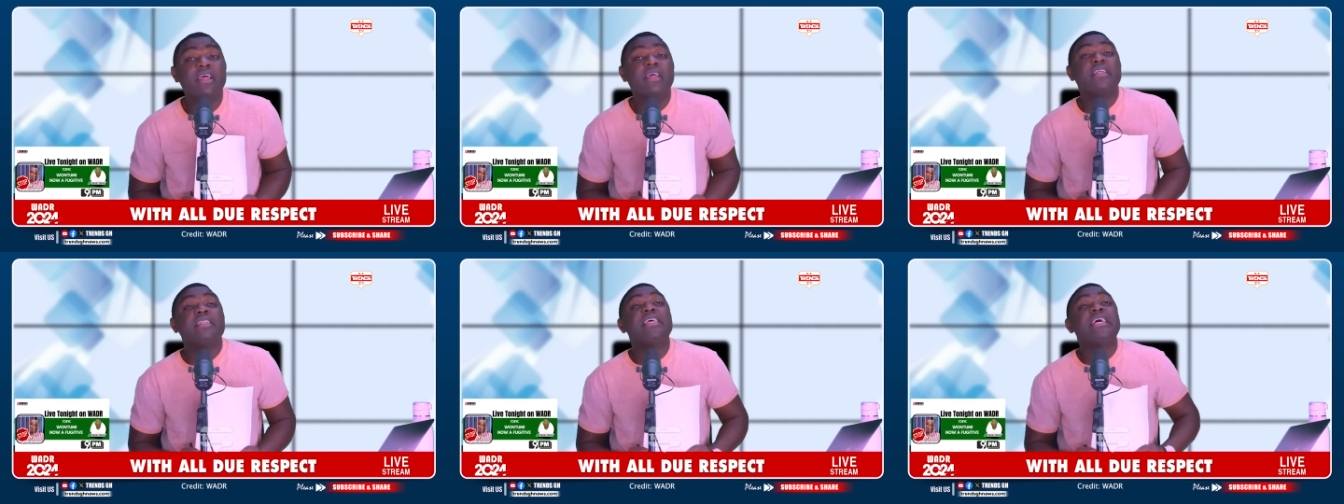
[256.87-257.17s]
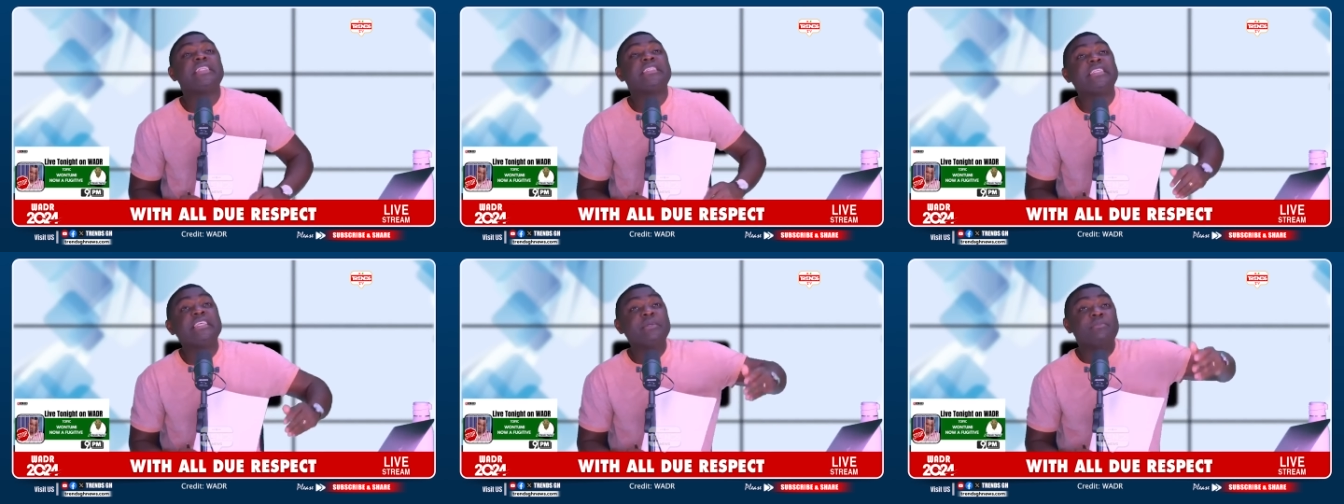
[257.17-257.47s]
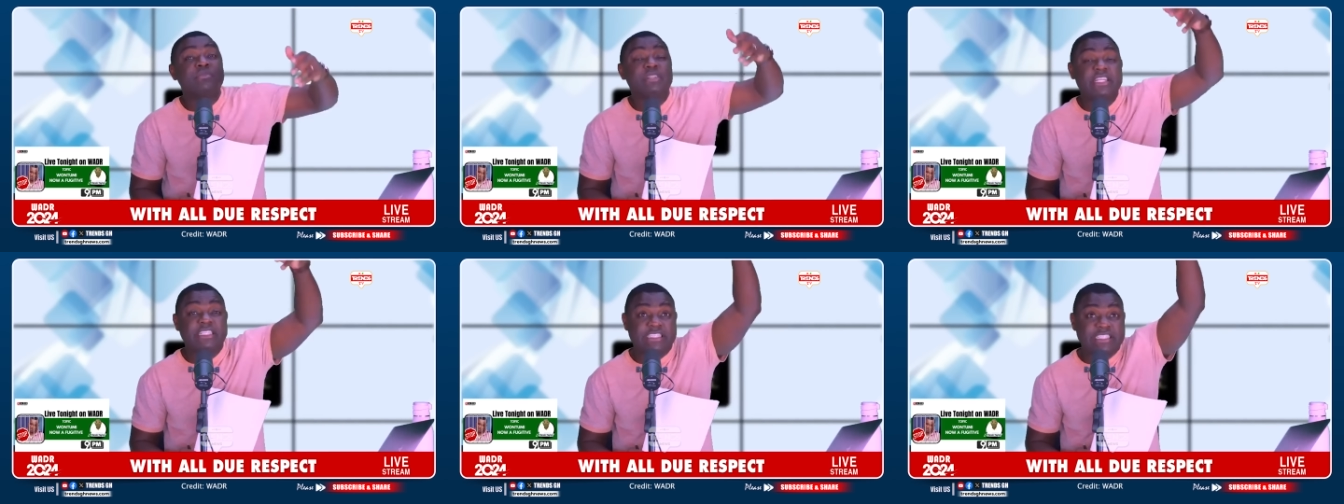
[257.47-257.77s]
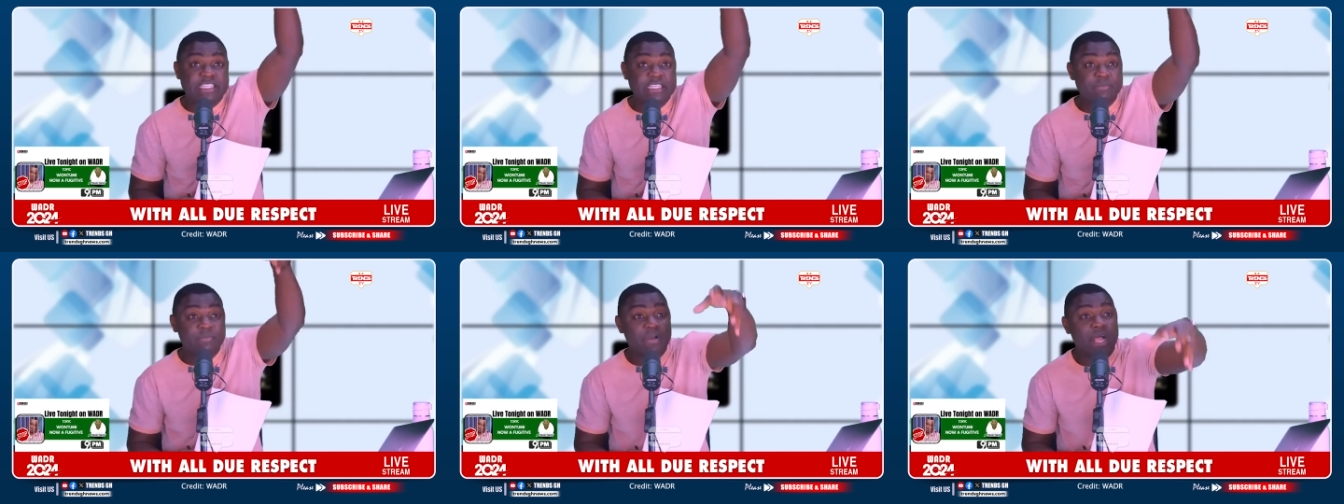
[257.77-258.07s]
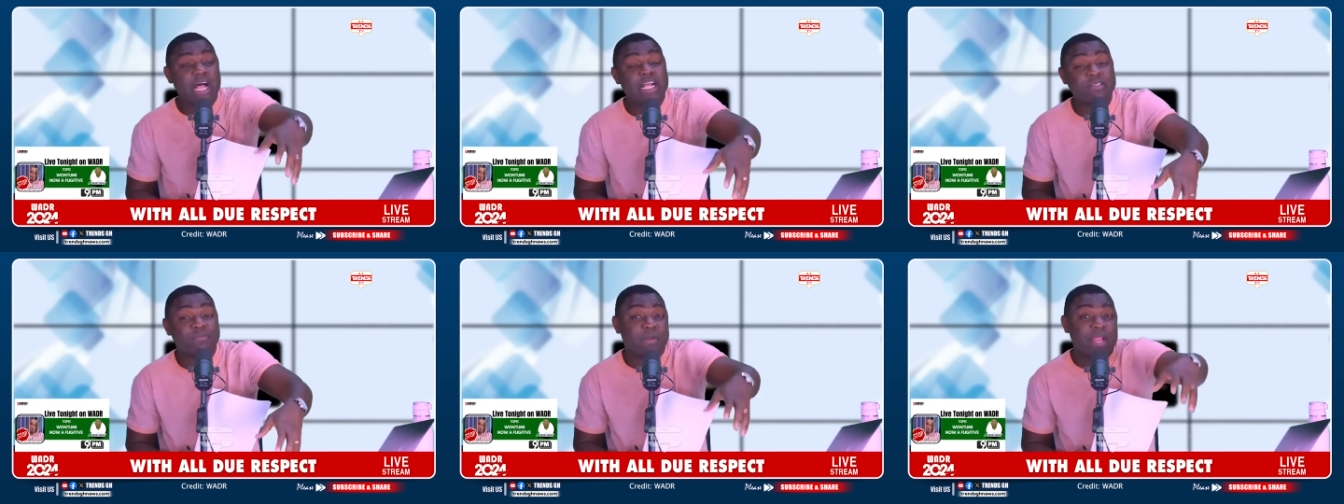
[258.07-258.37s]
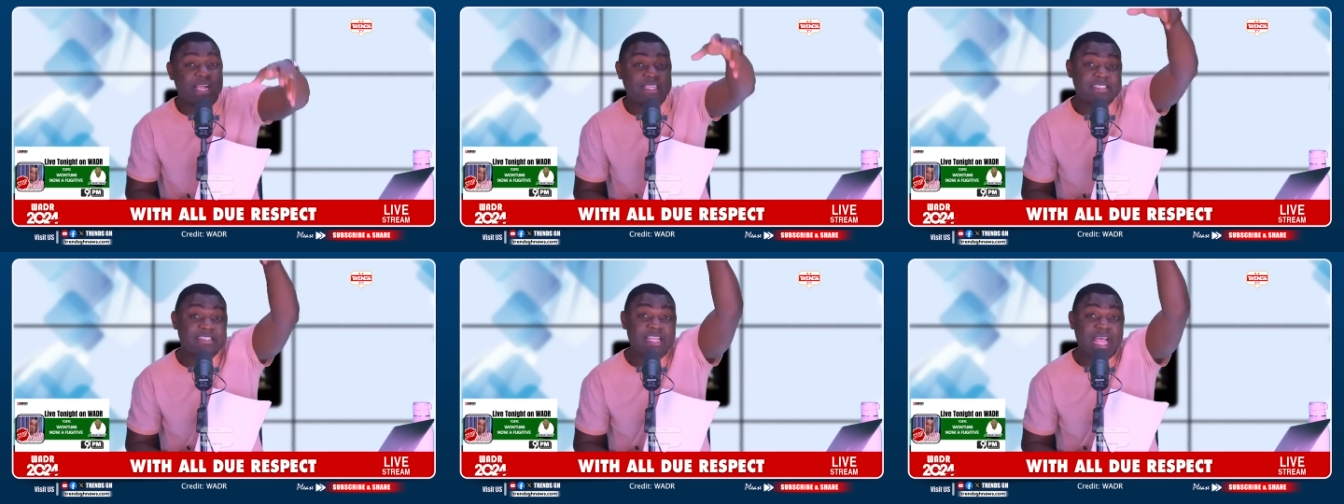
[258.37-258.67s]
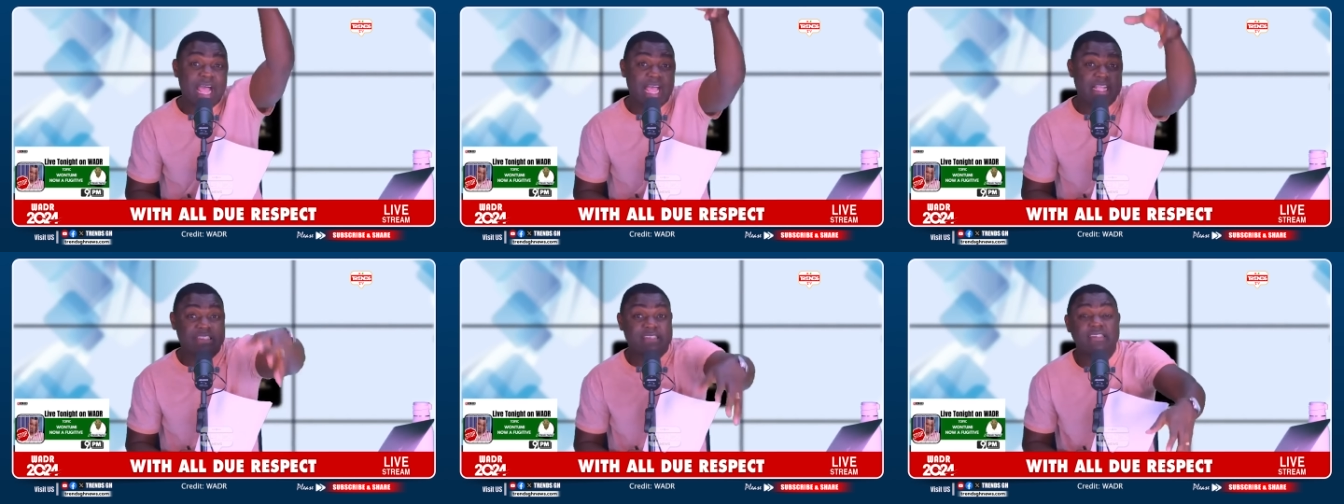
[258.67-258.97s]
the team as Black
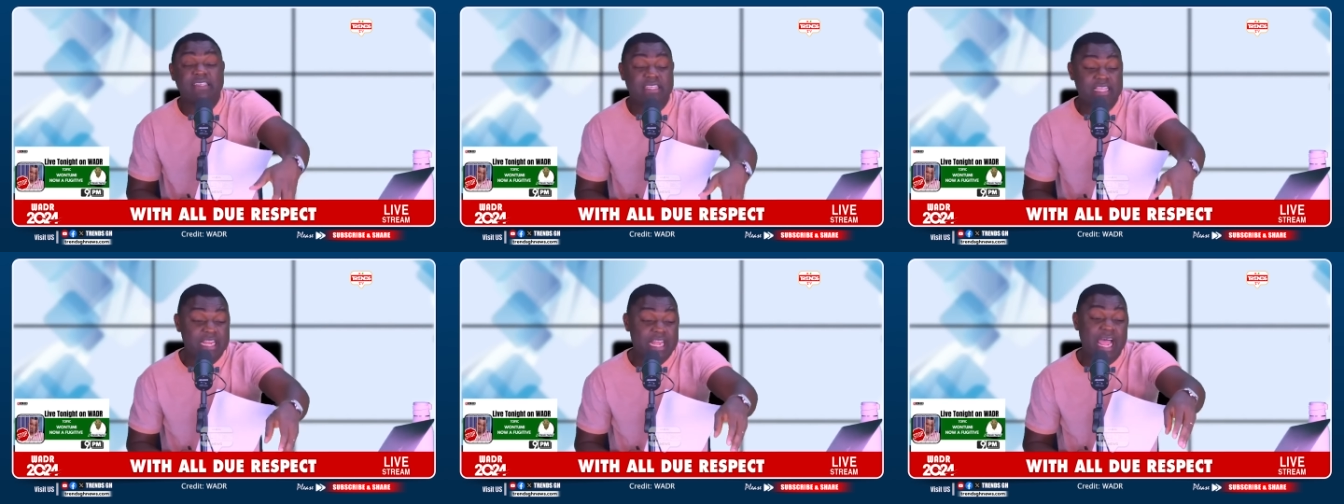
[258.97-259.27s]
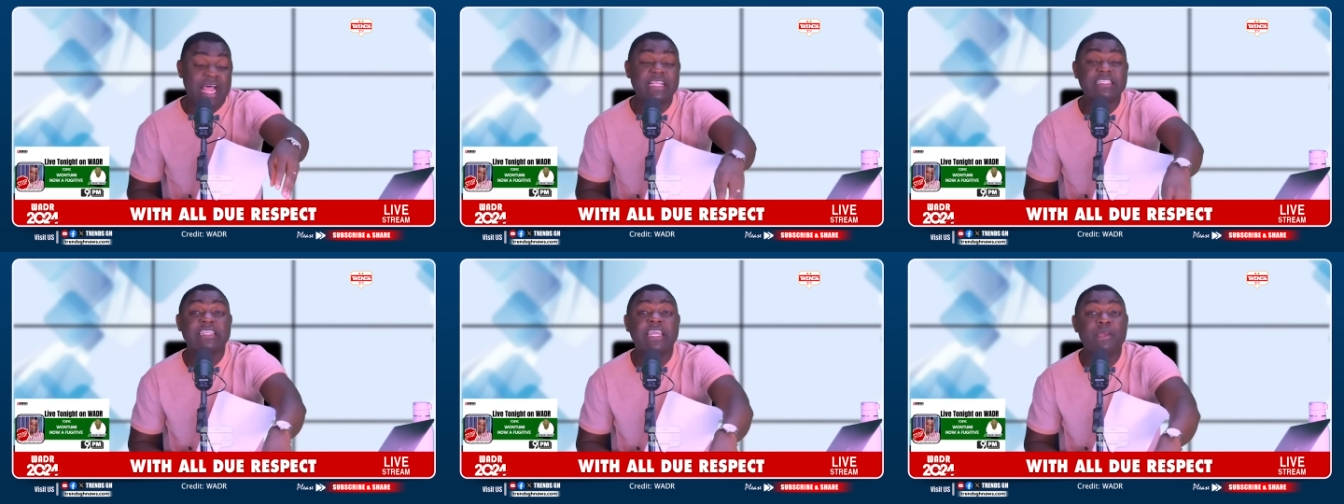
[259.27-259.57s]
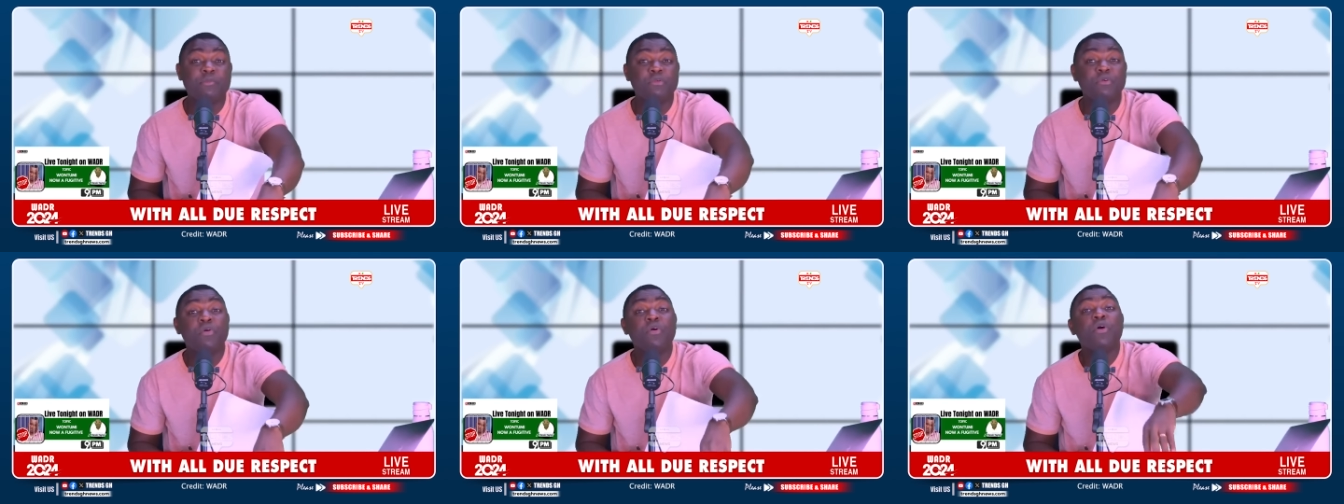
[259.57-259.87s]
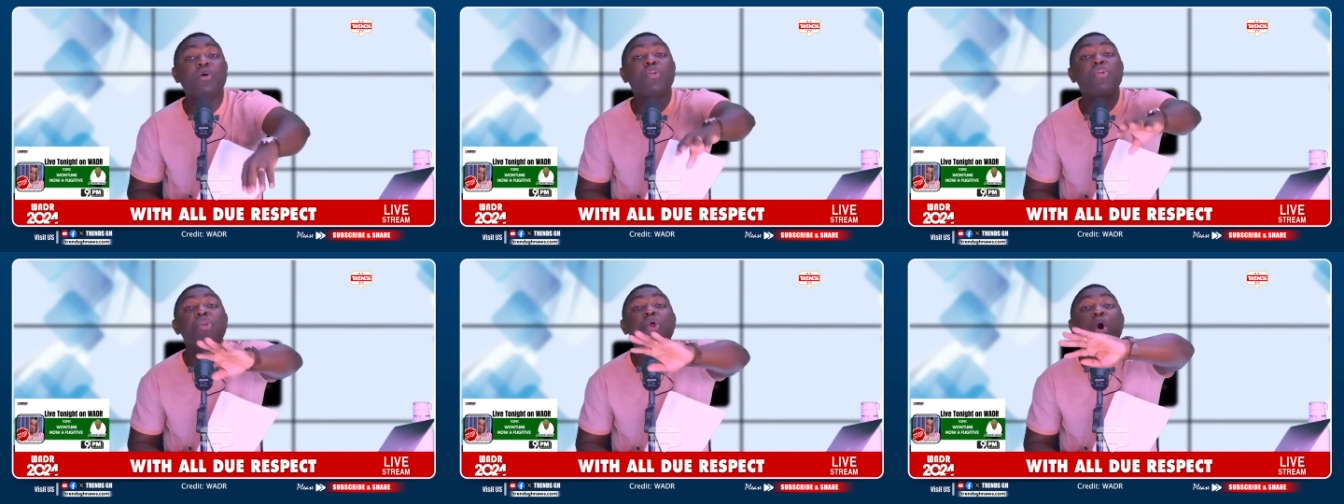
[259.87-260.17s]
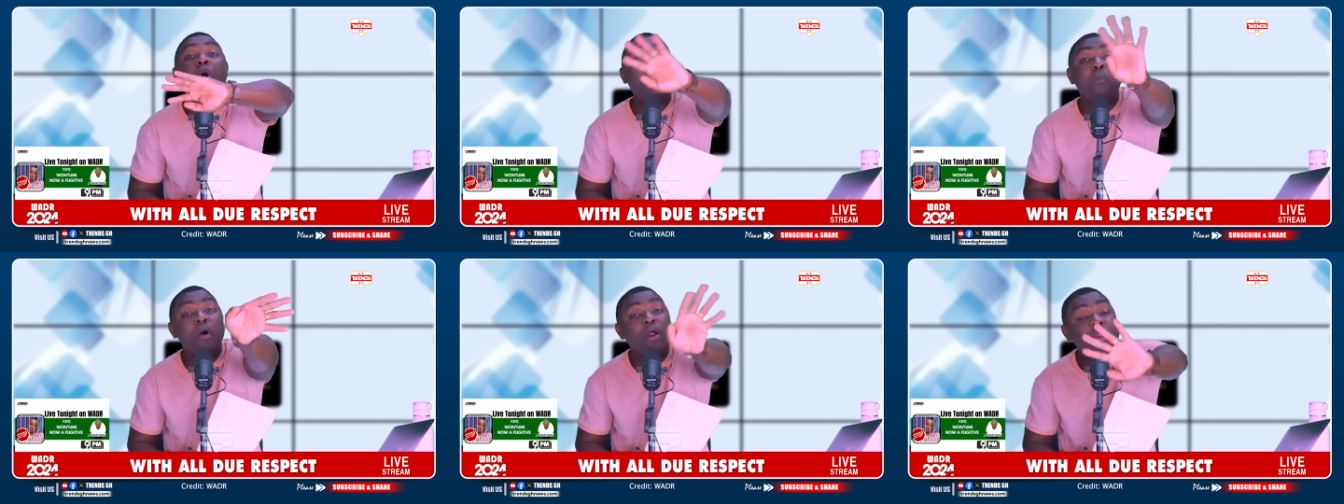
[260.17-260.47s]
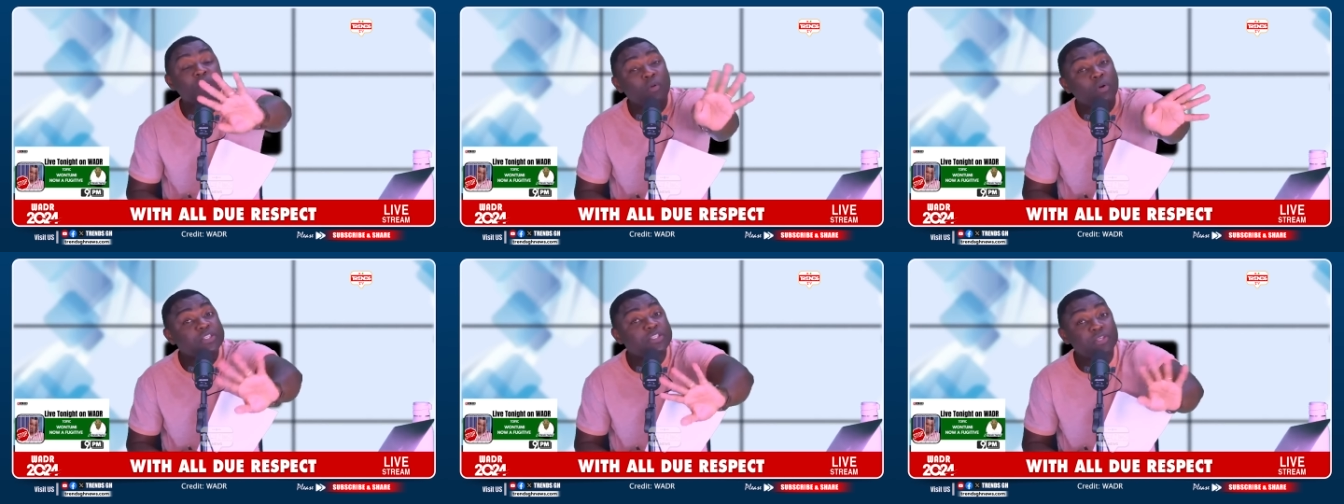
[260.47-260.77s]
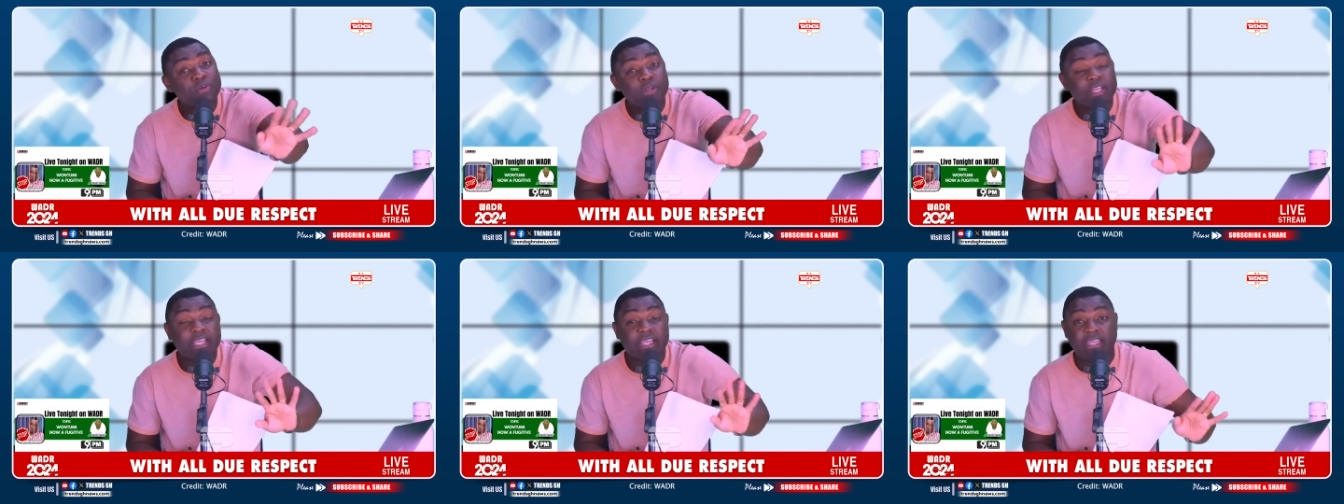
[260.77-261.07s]
Stars your last game nobody was
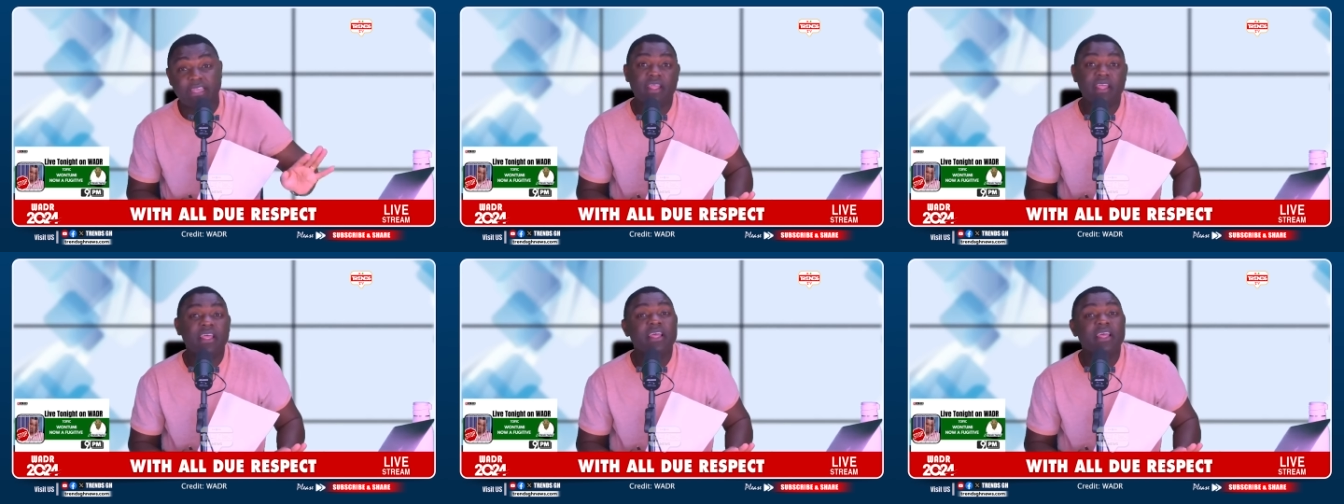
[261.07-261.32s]
unique.